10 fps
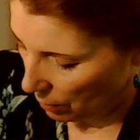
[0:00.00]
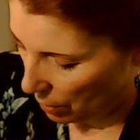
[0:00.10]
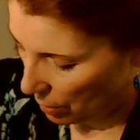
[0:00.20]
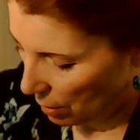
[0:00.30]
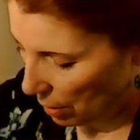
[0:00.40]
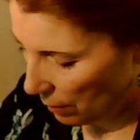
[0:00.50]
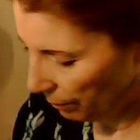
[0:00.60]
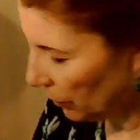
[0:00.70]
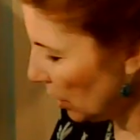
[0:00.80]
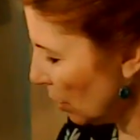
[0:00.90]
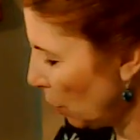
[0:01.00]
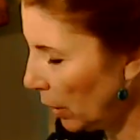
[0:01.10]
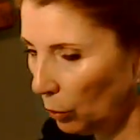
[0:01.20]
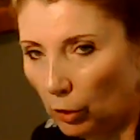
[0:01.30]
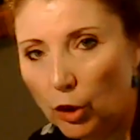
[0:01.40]
Just So you just want
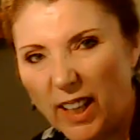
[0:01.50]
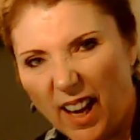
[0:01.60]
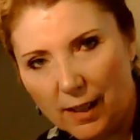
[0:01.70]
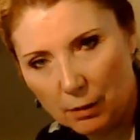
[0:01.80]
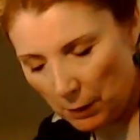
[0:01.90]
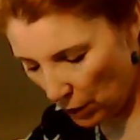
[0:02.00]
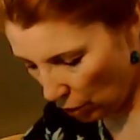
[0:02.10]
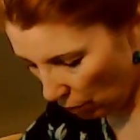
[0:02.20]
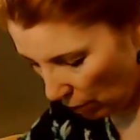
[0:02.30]
to look at it and make sure